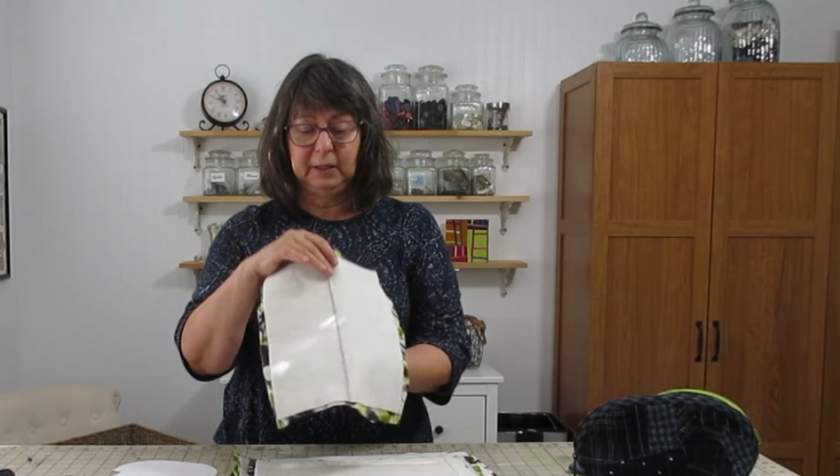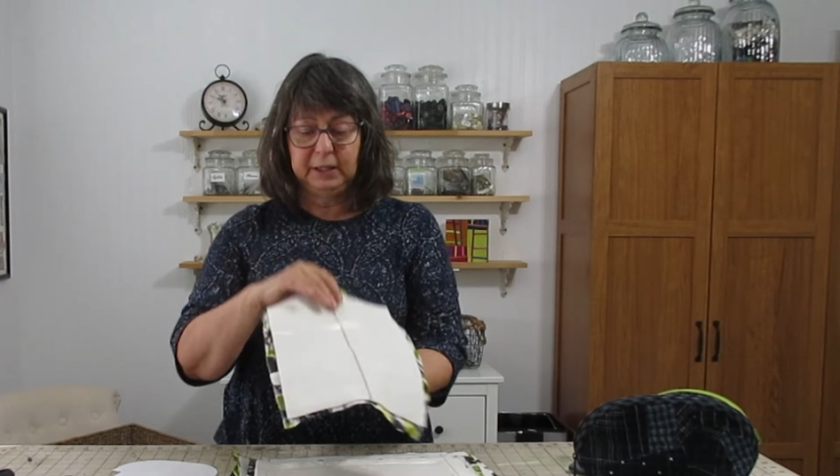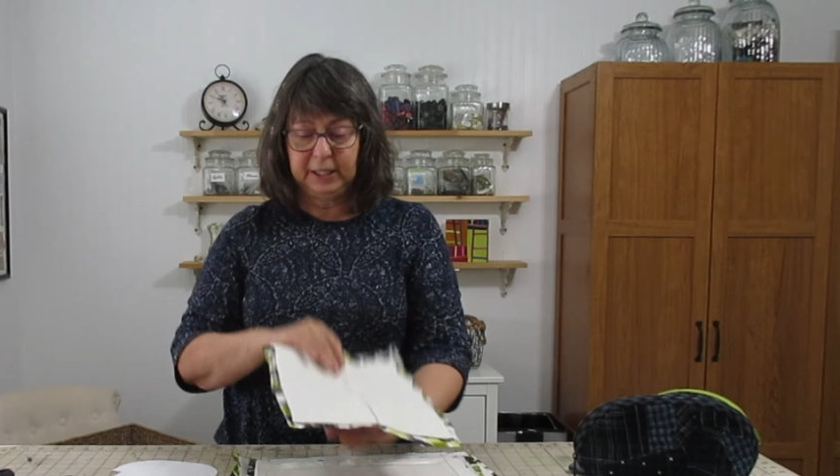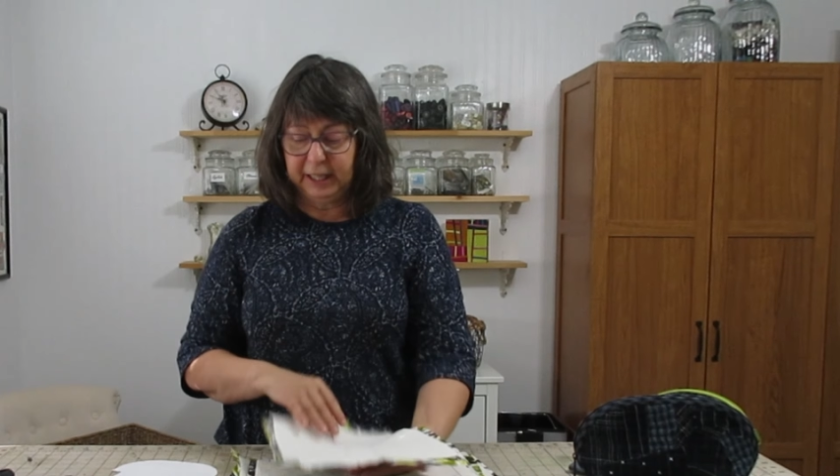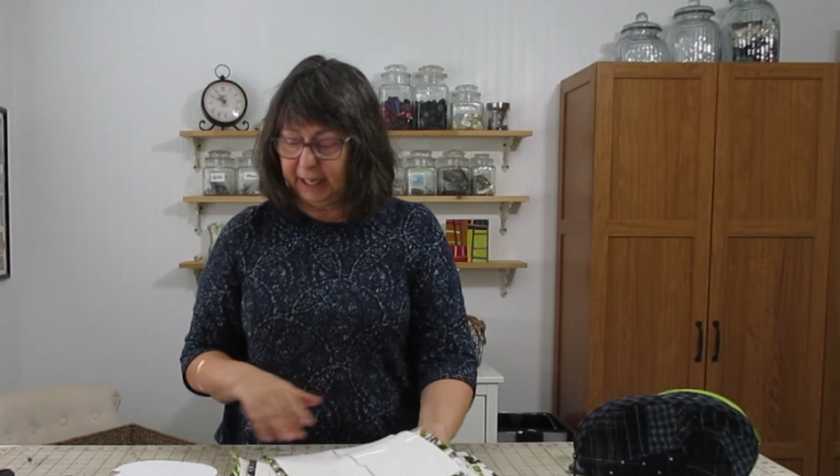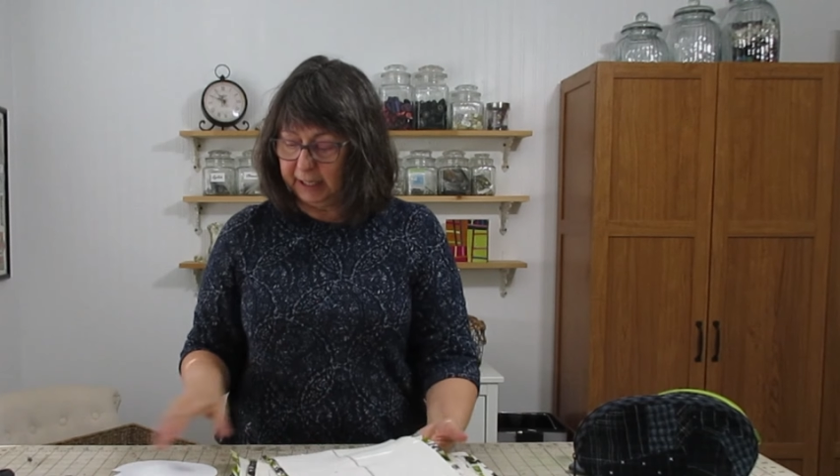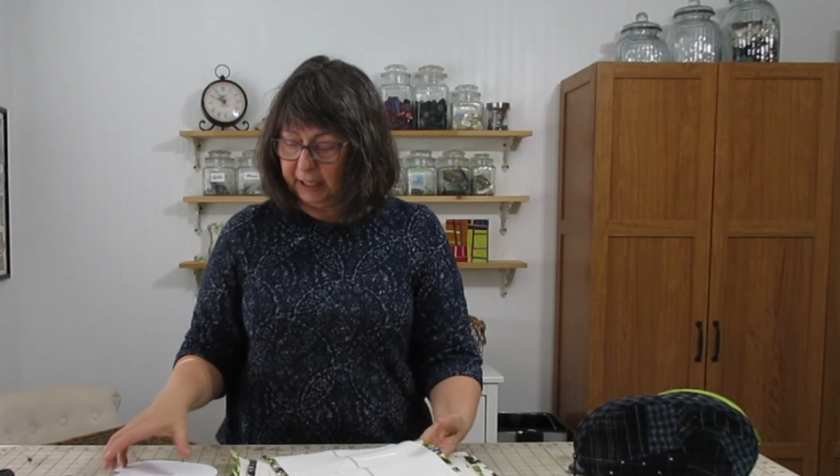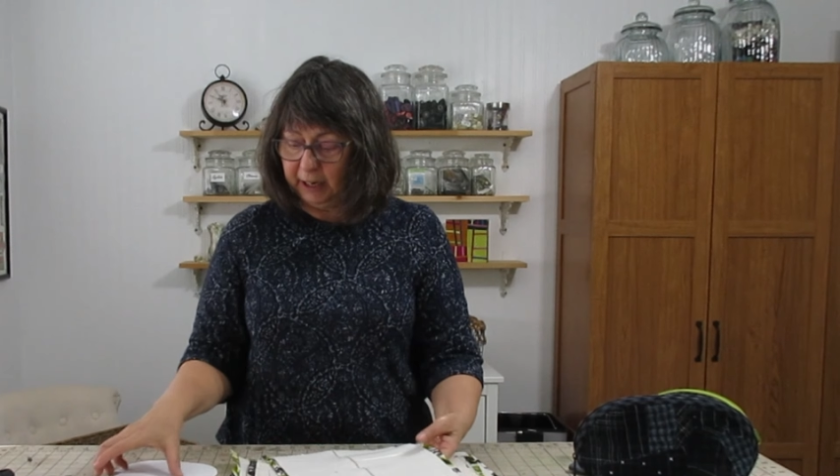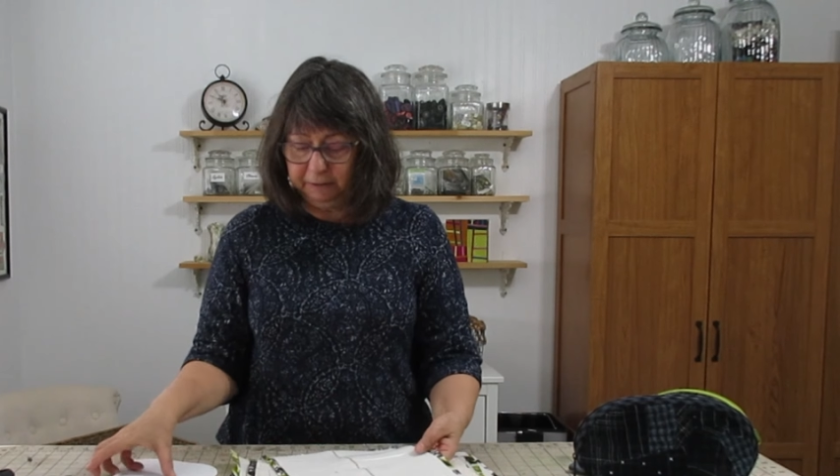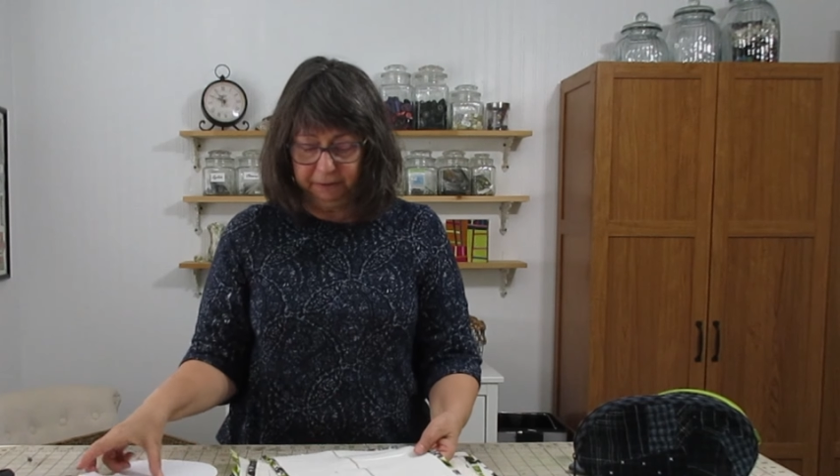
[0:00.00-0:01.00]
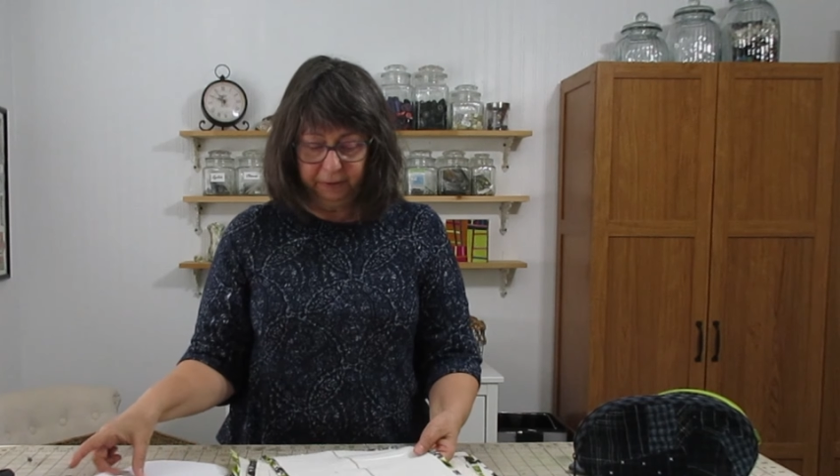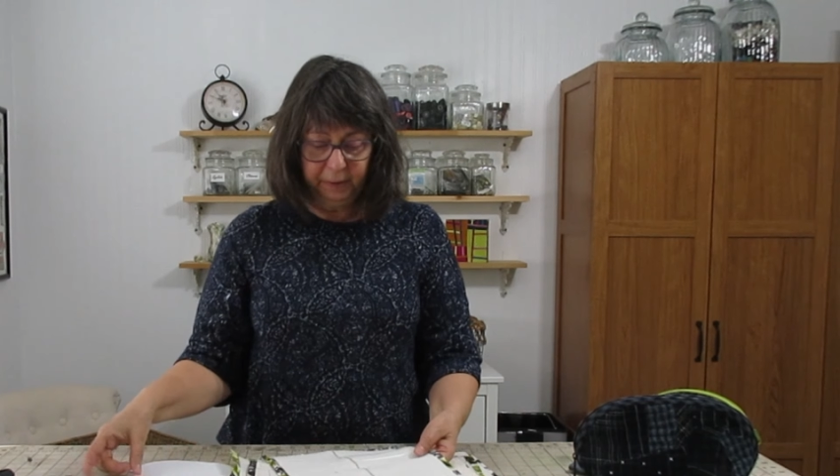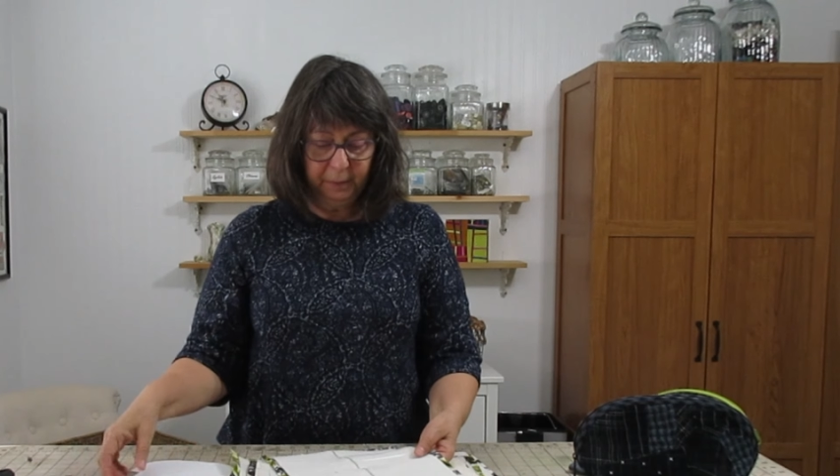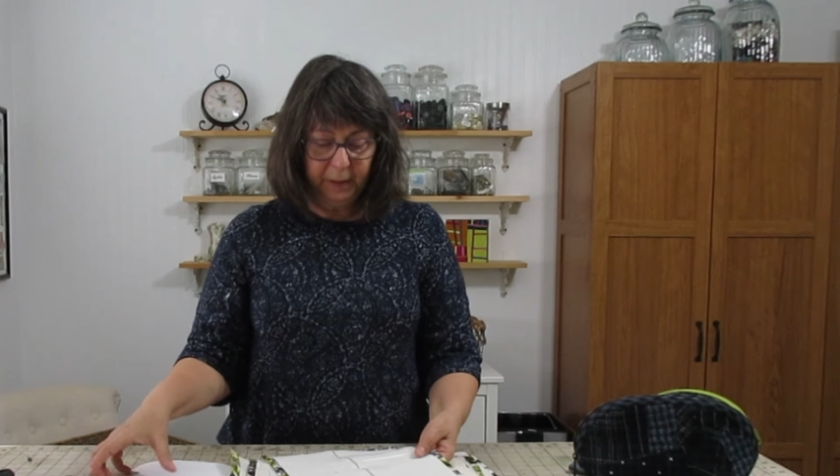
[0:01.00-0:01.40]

to get enough,